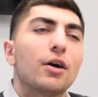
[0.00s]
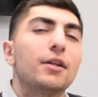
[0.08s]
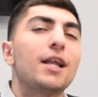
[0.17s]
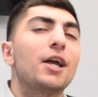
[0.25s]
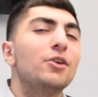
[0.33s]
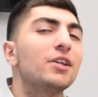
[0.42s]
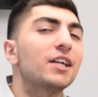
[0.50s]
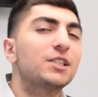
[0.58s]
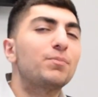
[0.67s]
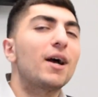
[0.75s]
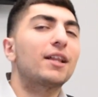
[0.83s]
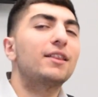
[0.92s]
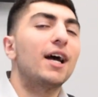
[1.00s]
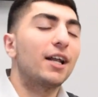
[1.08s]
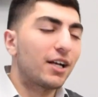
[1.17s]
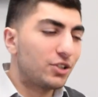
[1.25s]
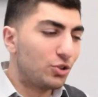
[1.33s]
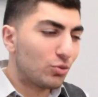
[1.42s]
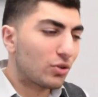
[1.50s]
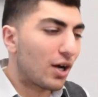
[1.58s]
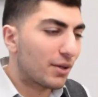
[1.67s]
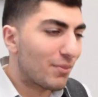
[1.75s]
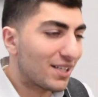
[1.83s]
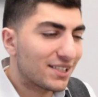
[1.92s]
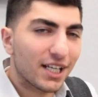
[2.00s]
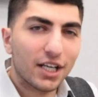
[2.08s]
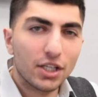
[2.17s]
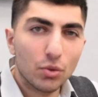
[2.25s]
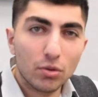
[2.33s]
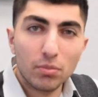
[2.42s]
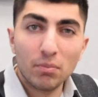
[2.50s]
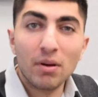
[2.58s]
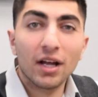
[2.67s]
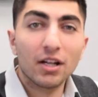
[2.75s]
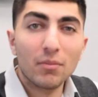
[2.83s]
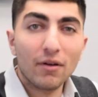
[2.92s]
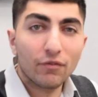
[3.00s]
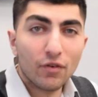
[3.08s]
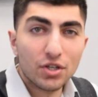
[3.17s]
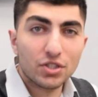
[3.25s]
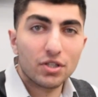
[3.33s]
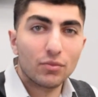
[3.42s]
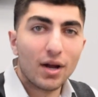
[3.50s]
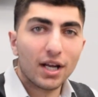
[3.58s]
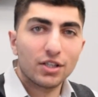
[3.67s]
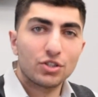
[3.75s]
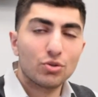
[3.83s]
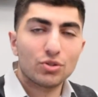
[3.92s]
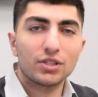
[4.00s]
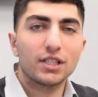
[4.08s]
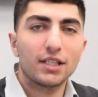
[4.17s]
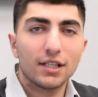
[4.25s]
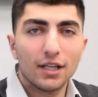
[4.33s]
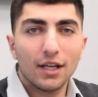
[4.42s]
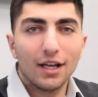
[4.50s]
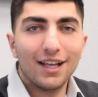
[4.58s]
Now you didn't expect that because you thought my second year would be better than my first year, right? Because usually